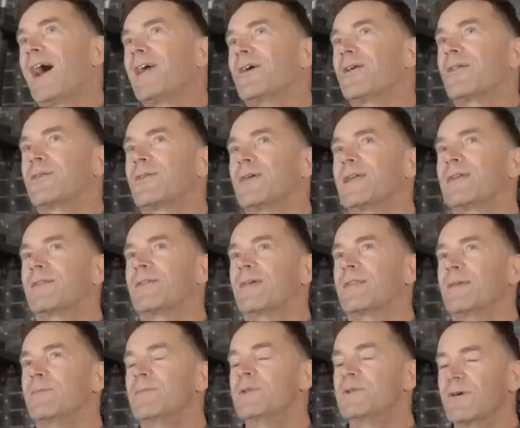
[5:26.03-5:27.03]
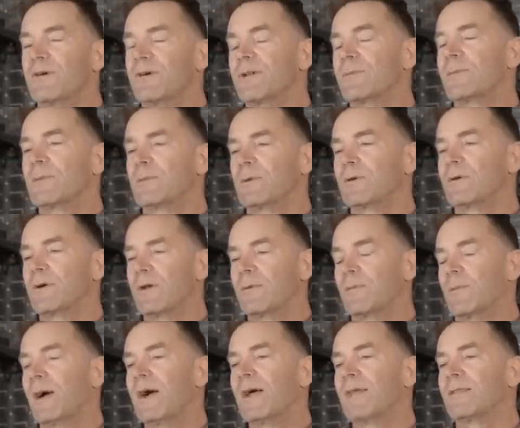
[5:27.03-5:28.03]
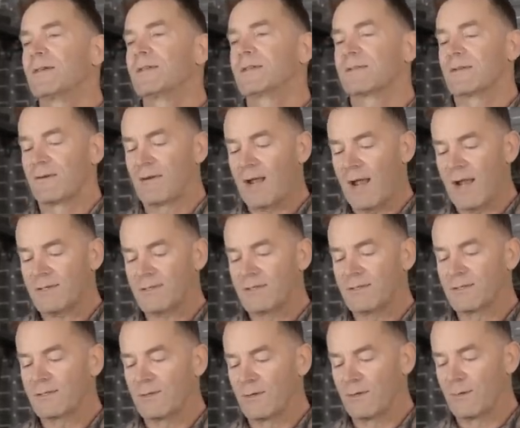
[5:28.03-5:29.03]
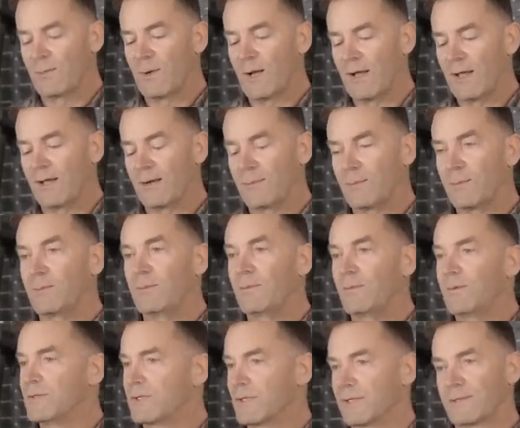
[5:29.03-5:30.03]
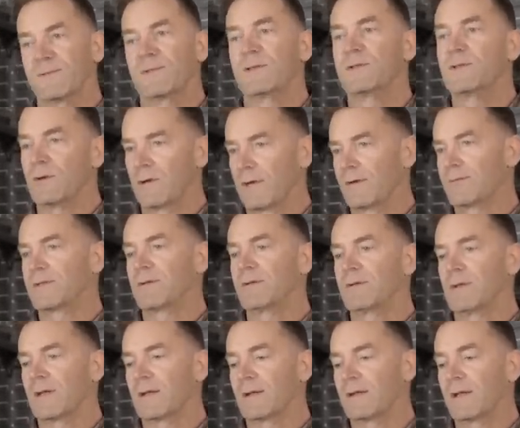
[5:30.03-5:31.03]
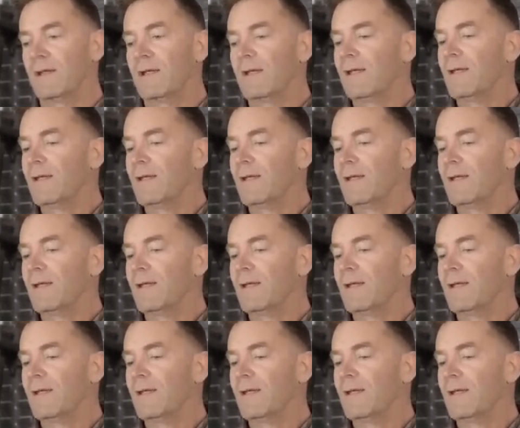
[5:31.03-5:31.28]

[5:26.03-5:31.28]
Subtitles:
I got to think that the majority of people who are going to buy this are actually just going to buy it just for the joy of shooting it.